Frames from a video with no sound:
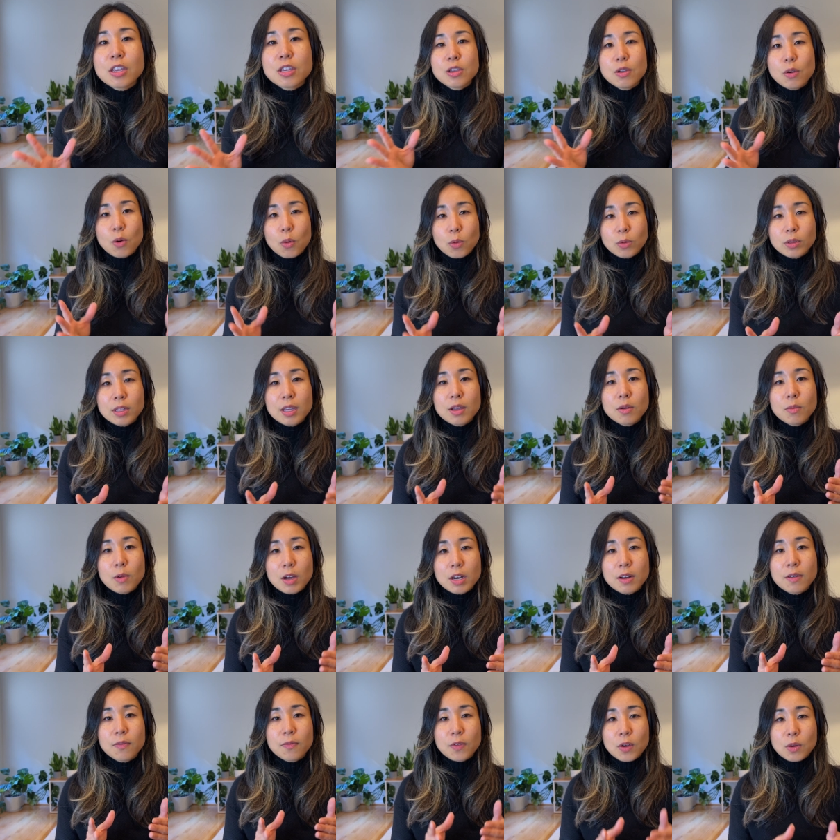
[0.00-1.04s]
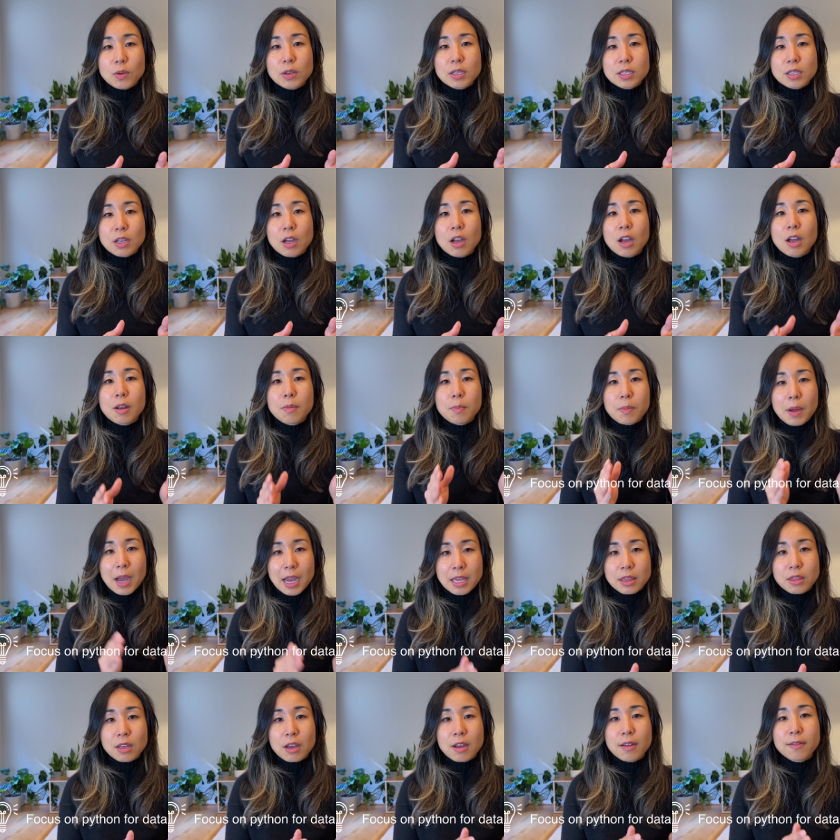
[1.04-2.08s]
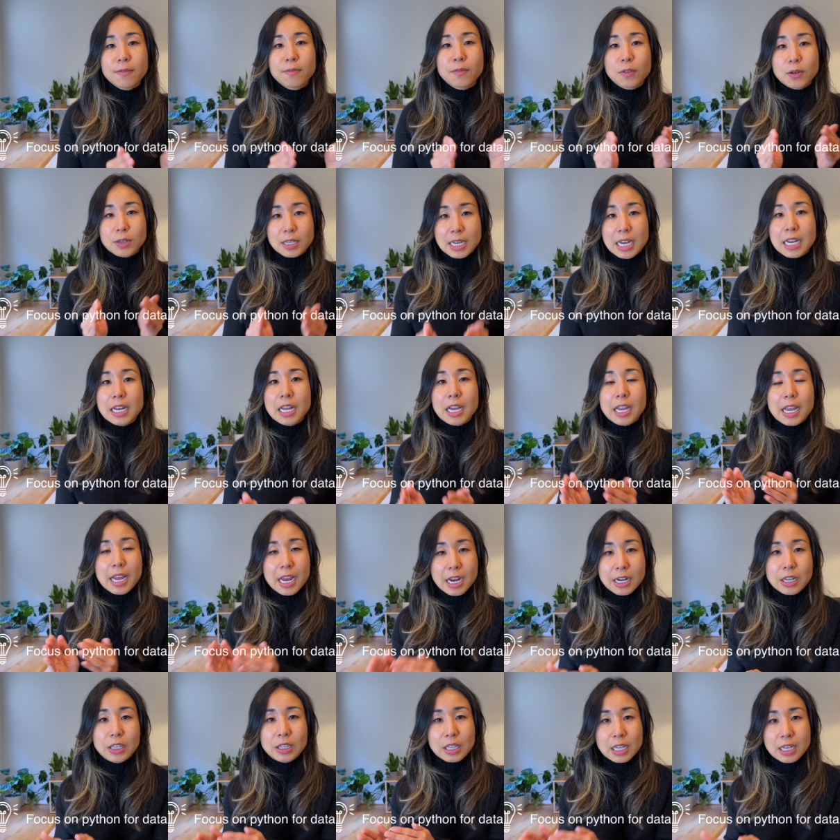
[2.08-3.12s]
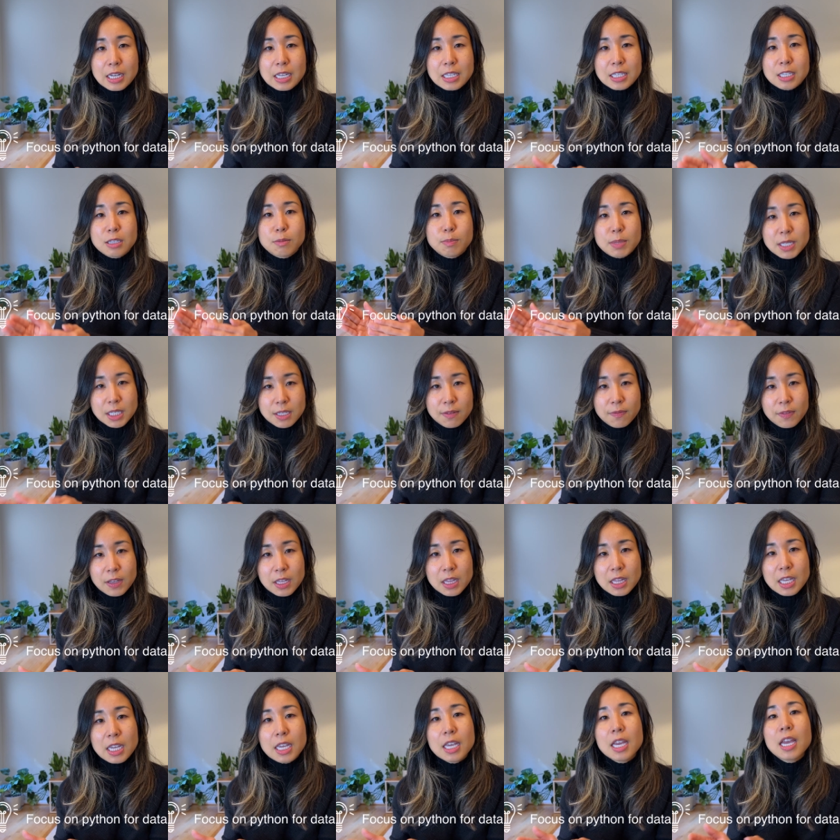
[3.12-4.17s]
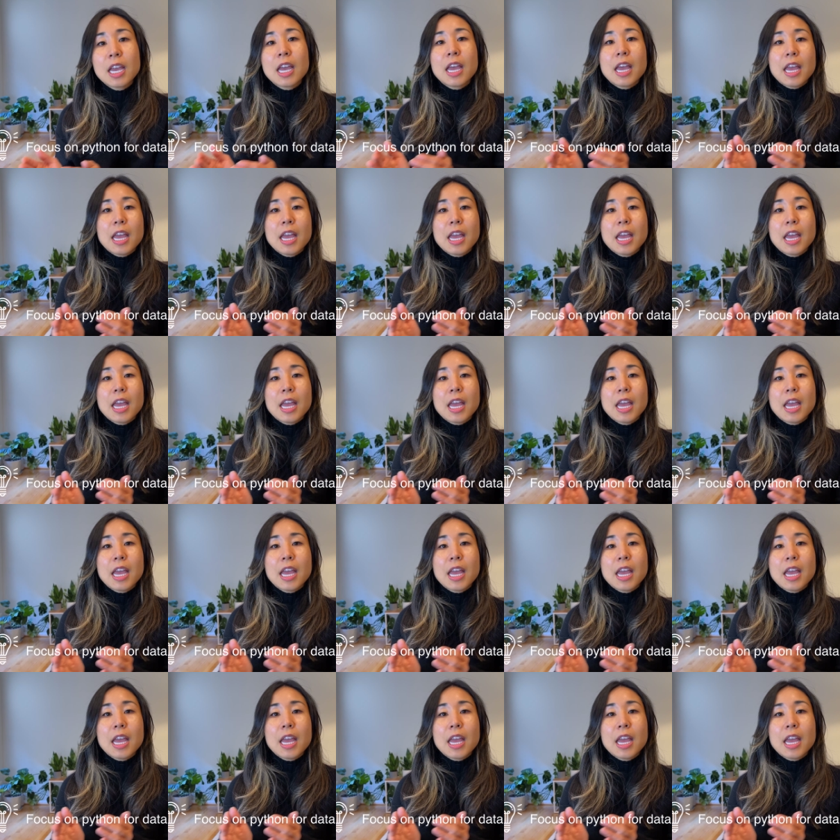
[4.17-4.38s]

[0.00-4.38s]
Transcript: You only want to focus on Python for data analytics specifically,